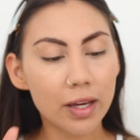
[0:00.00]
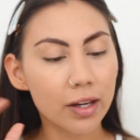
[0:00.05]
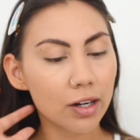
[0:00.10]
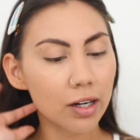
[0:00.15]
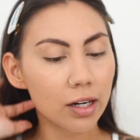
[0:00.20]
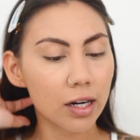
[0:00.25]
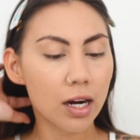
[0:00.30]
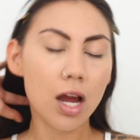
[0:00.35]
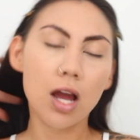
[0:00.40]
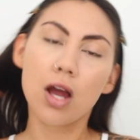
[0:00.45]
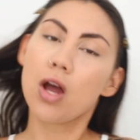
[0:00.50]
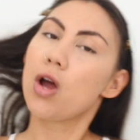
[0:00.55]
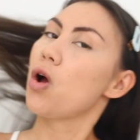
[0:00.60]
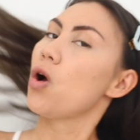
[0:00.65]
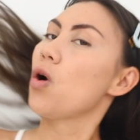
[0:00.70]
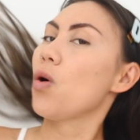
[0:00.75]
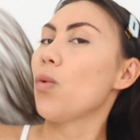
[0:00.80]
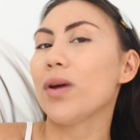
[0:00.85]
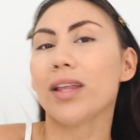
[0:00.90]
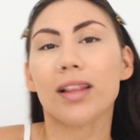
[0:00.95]
mirror.
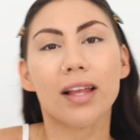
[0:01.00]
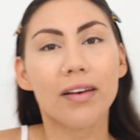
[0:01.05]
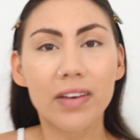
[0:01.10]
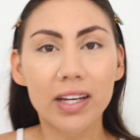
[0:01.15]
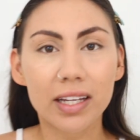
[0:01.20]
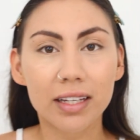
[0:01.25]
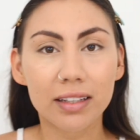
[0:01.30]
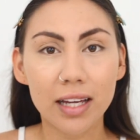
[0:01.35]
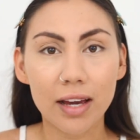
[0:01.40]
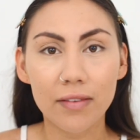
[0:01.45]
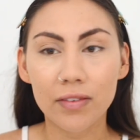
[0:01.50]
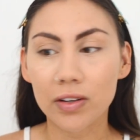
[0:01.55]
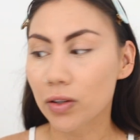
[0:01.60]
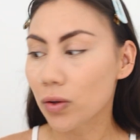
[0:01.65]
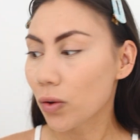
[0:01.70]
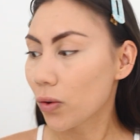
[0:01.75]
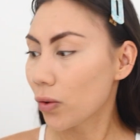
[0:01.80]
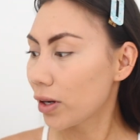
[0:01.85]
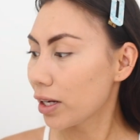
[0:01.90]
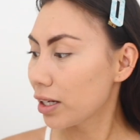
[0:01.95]
We love it, Kevyn
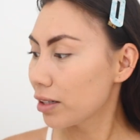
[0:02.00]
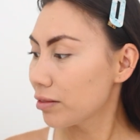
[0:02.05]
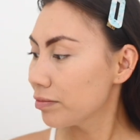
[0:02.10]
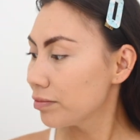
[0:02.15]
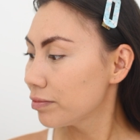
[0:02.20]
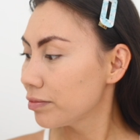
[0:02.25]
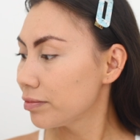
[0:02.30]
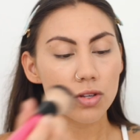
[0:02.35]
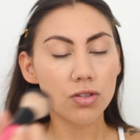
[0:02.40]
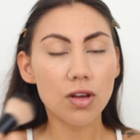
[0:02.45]
Aucoin.